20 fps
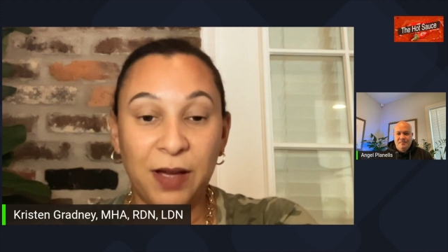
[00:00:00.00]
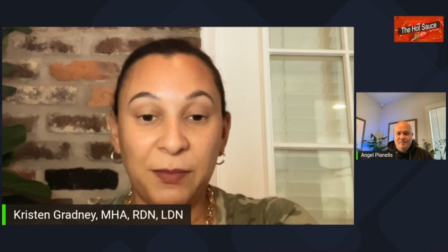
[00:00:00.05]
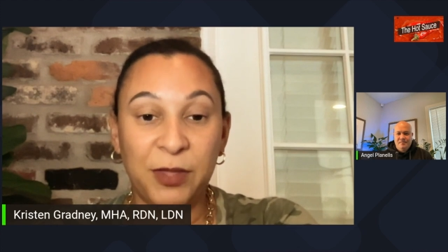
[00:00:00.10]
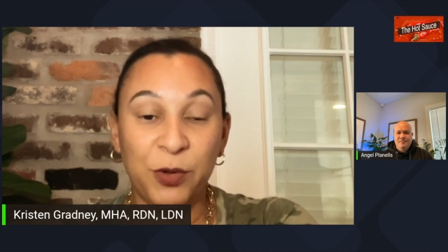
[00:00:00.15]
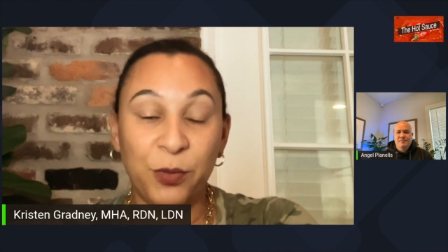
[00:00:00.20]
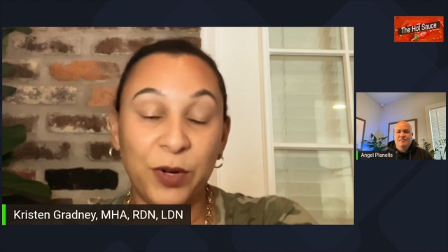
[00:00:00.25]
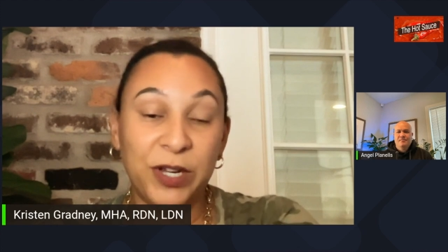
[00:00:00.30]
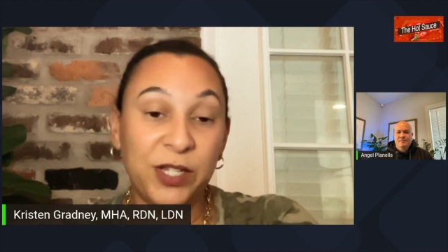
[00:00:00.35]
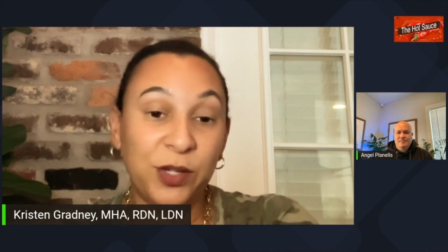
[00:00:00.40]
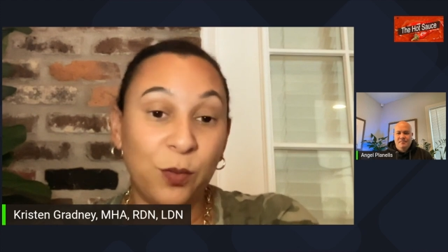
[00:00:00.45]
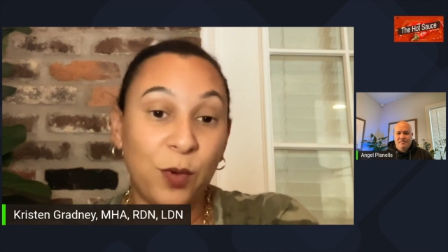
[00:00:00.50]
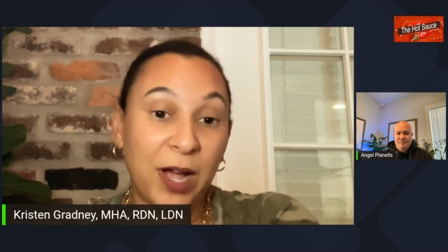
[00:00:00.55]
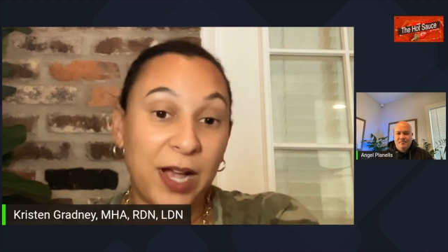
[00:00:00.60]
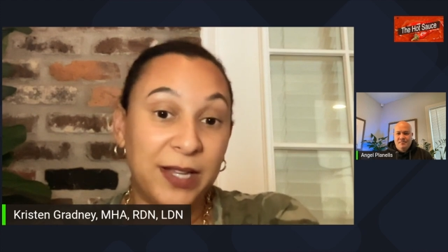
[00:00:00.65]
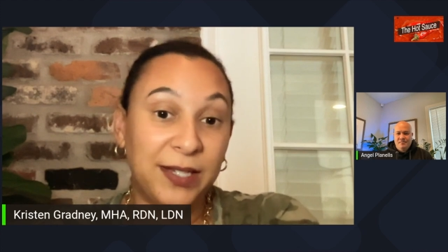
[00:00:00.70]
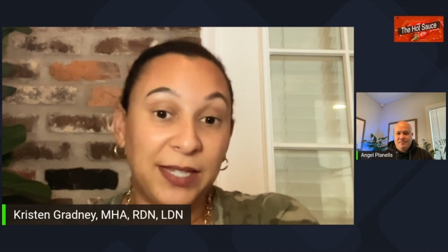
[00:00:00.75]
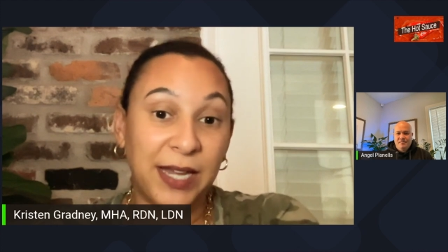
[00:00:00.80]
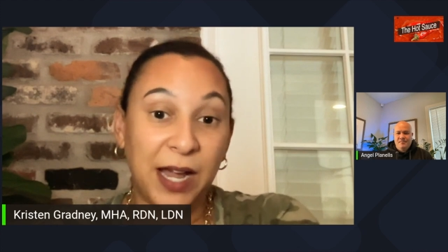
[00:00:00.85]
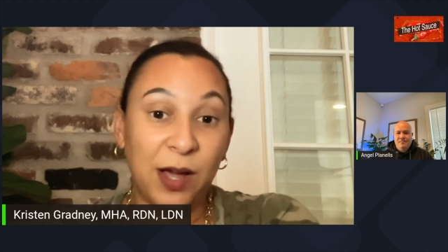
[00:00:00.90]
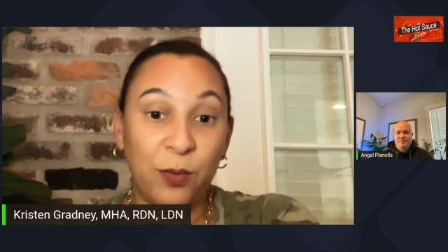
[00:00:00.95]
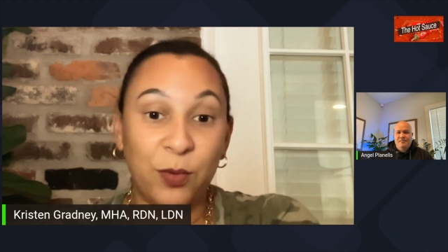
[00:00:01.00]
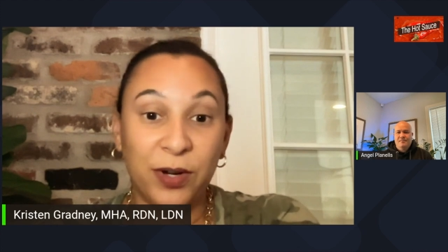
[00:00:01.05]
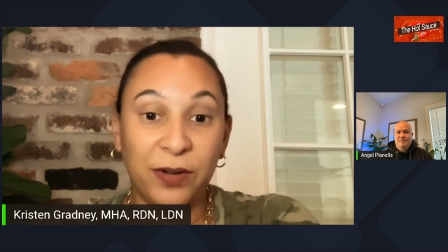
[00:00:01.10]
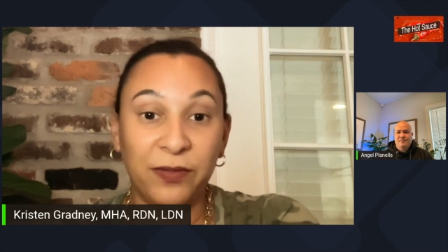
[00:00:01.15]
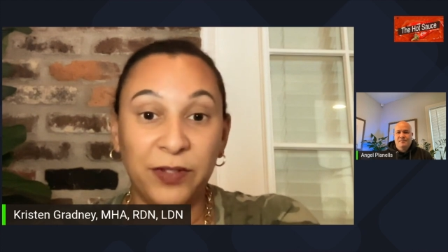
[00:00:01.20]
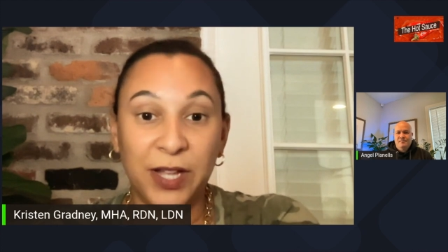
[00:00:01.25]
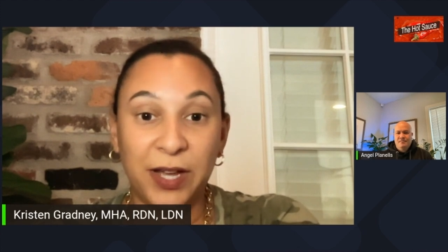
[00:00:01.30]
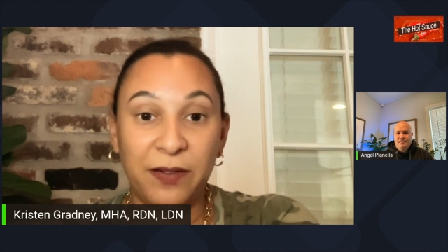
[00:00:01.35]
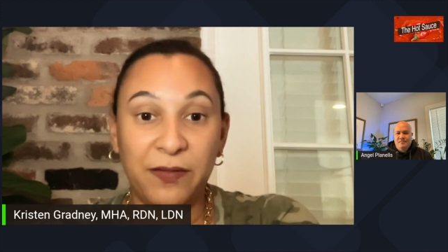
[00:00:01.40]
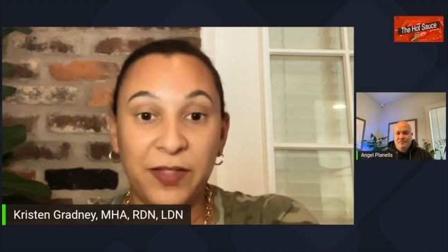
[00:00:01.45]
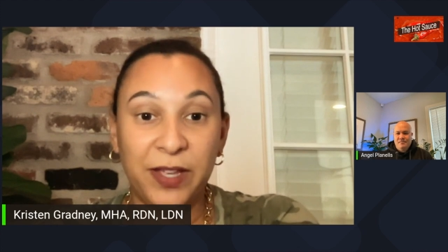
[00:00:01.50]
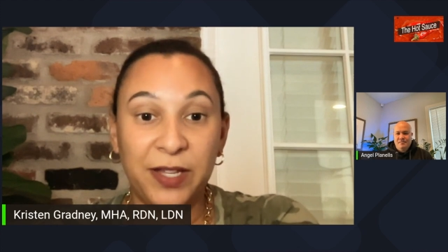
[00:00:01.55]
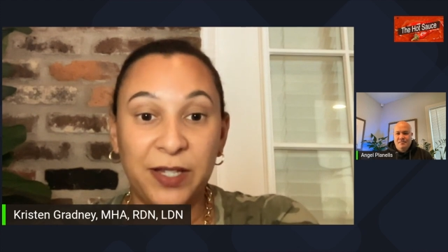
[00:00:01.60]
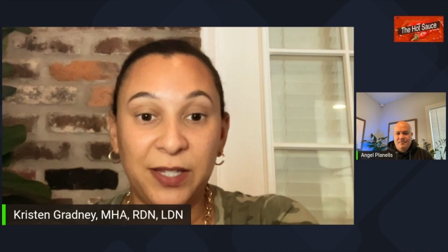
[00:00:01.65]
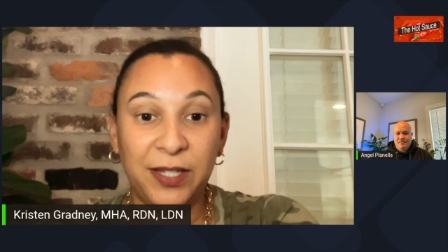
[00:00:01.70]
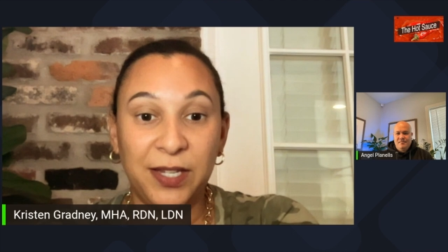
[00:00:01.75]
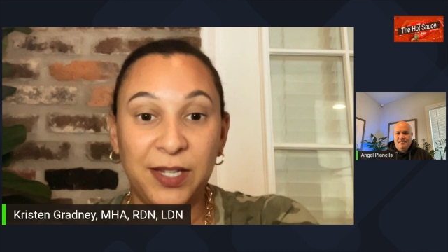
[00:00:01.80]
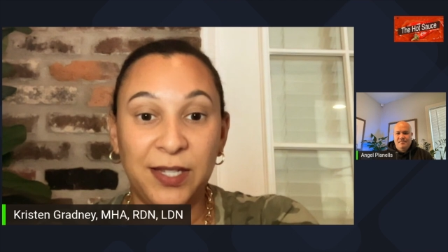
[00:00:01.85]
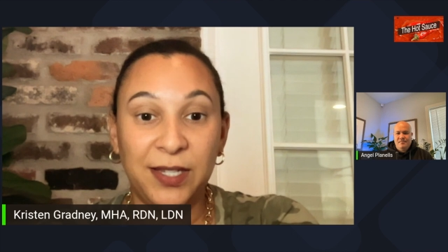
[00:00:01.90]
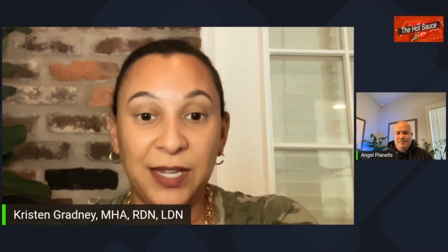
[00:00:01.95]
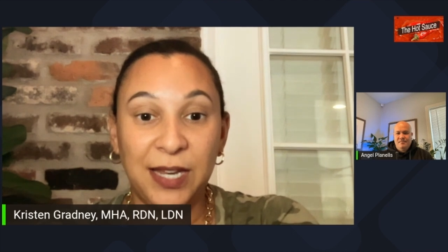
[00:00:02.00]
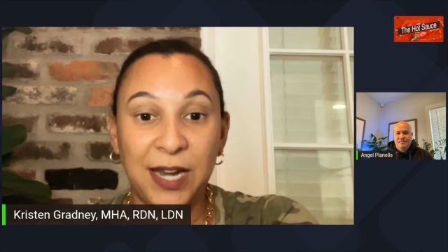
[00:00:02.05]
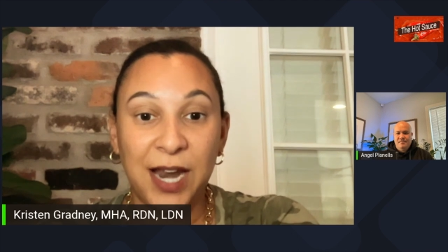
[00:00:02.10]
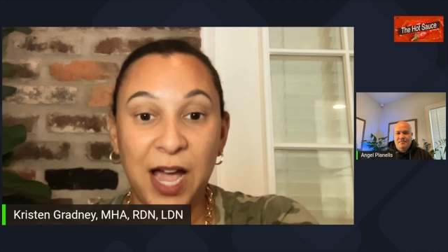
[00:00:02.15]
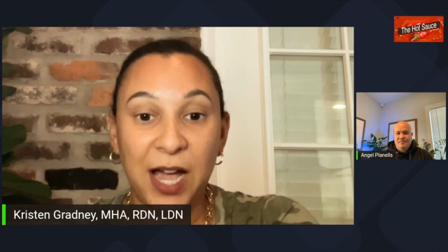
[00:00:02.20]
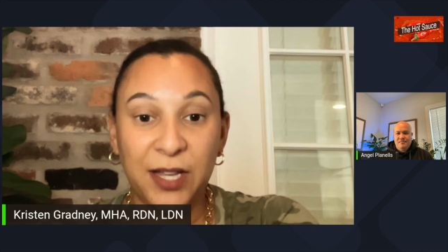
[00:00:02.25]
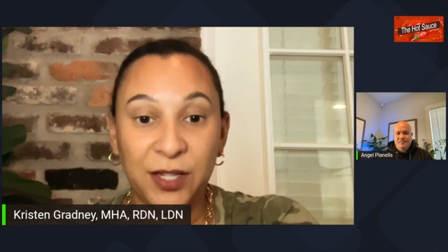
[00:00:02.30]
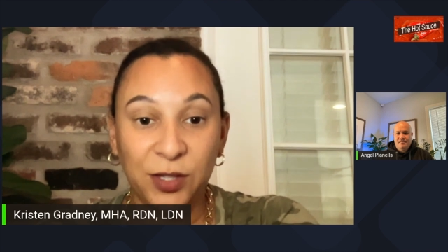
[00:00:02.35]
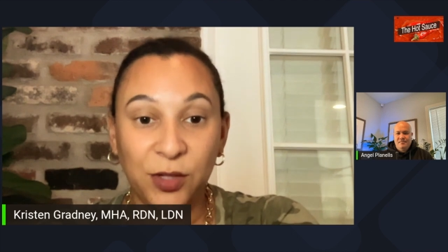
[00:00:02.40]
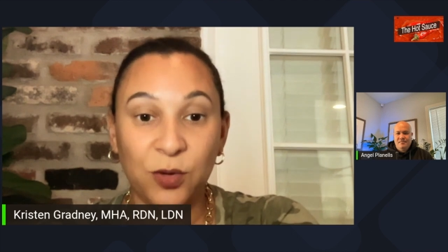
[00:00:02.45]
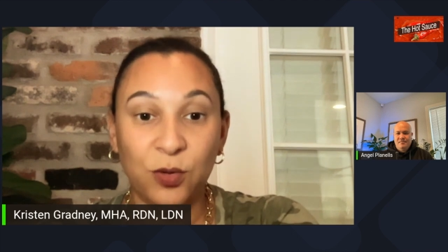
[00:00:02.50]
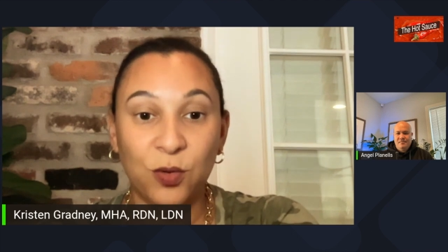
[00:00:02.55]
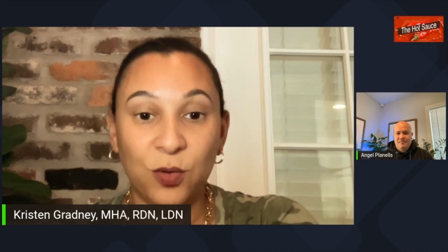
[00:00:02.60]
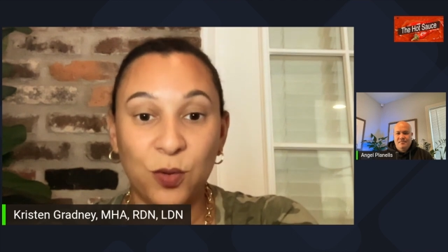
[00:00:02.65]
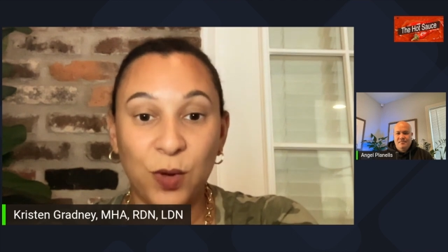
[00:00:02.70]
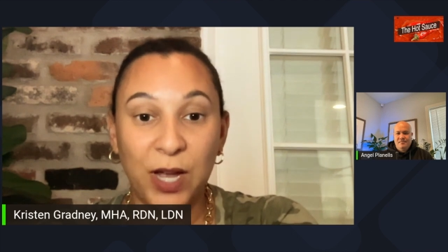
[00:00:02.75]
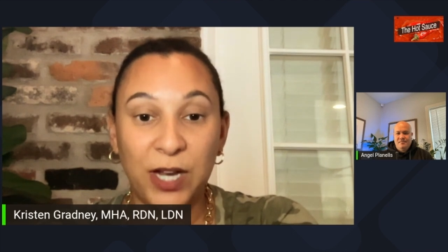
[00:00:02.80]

The reason why I say I would have loved this is in high school,